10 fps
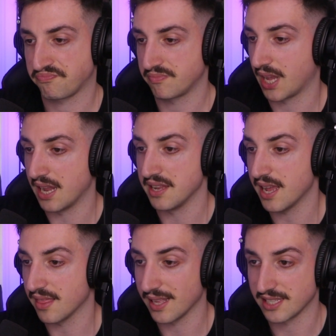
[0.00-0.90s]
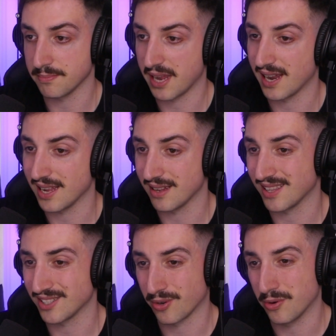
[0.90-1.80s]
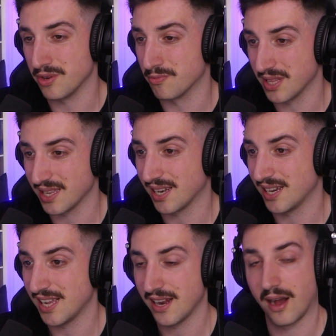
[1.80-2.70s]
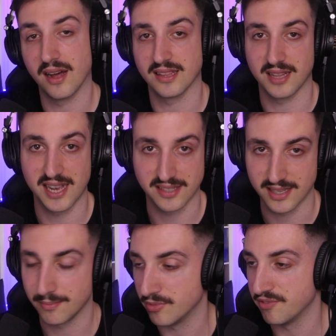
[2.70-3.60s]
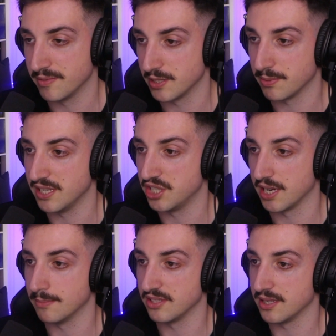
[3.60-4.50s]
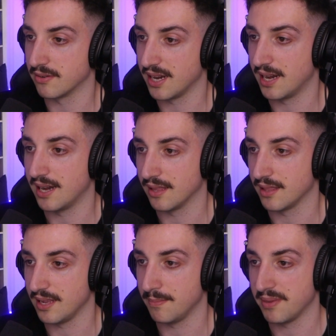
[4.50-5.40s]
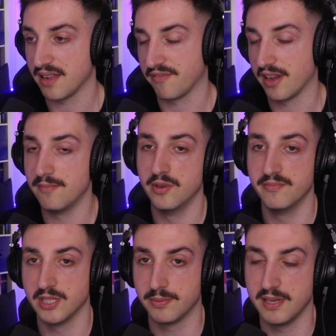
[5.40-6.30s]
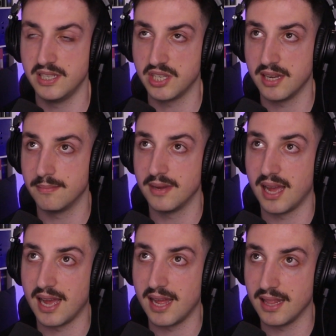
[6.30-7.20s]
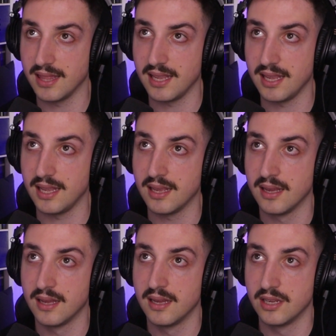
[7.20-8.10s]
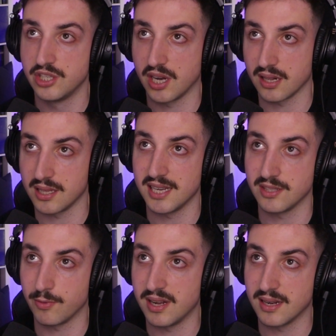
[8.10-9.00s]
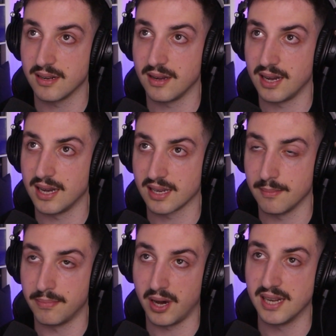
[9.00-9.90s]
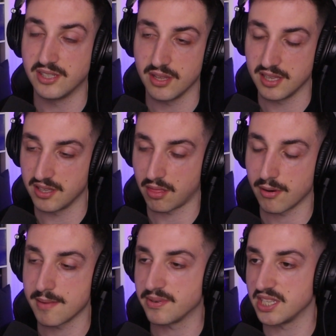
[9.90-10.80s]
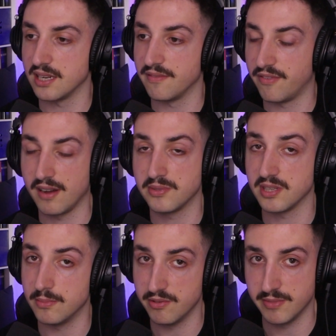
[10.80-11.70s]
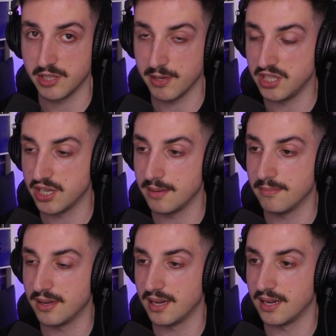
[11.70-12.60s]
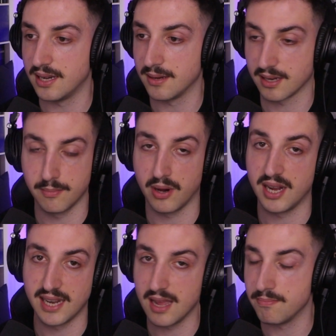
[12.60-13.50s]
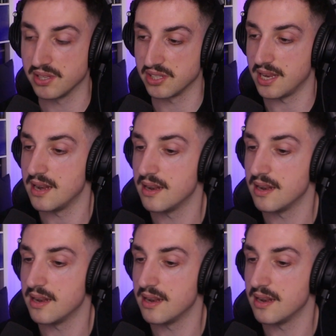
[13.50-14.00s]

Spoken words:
And yeah, that's about it. That's all you're really going to need. Oh, and the last thing, movement speed gems. There are the BFA movement speed gem and the Shadowlands one combined. So there's a 3% and a 5% movement speed gem, combined 8%.